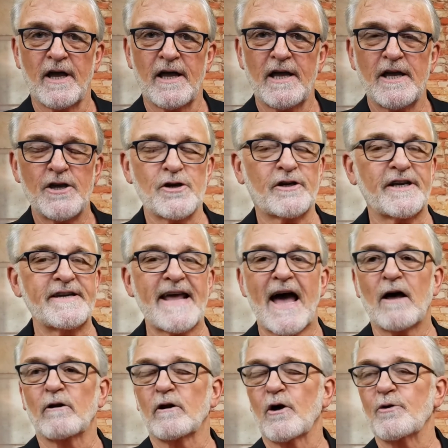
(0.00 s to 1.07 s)
You can
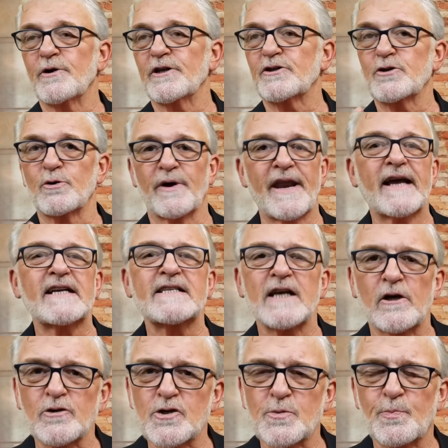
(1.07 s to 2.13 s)
download it to an
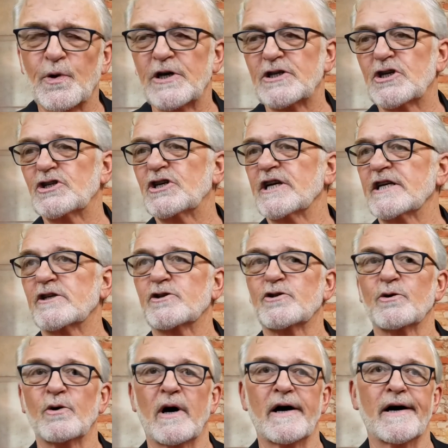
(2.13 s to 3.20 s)
Excel spreadsheet,
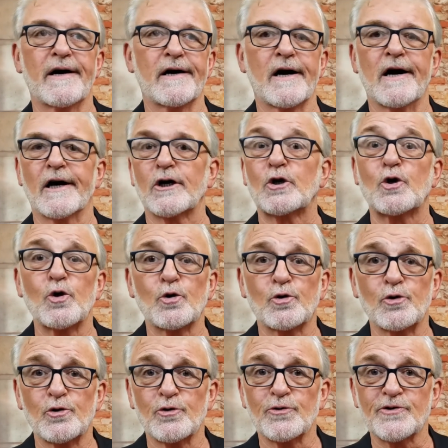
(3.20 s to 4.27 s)
to a
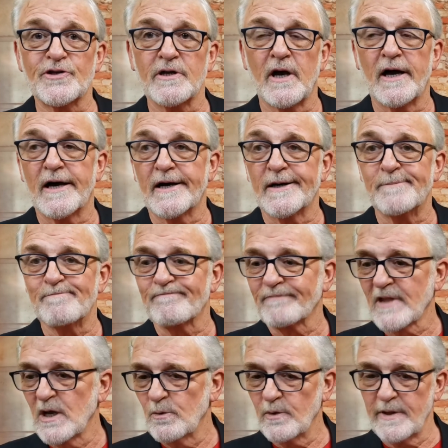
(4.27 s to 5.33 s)
Google's,
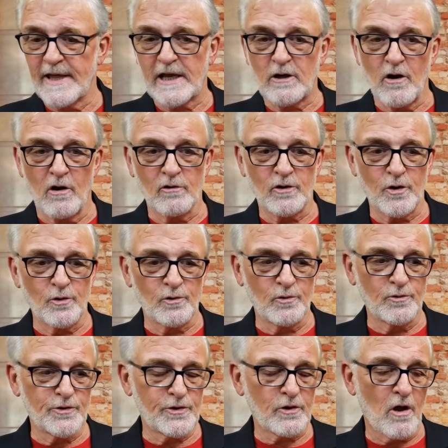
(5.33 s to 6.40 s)
what do they call
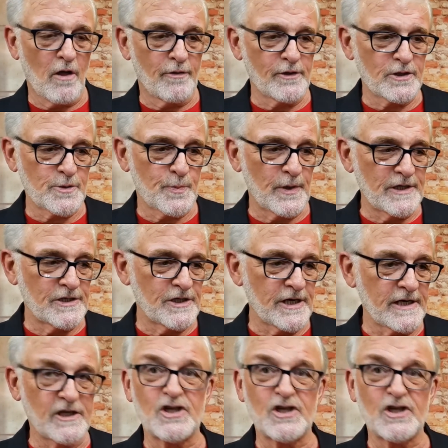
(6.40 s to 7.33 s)
Google's, call their spreadsheet?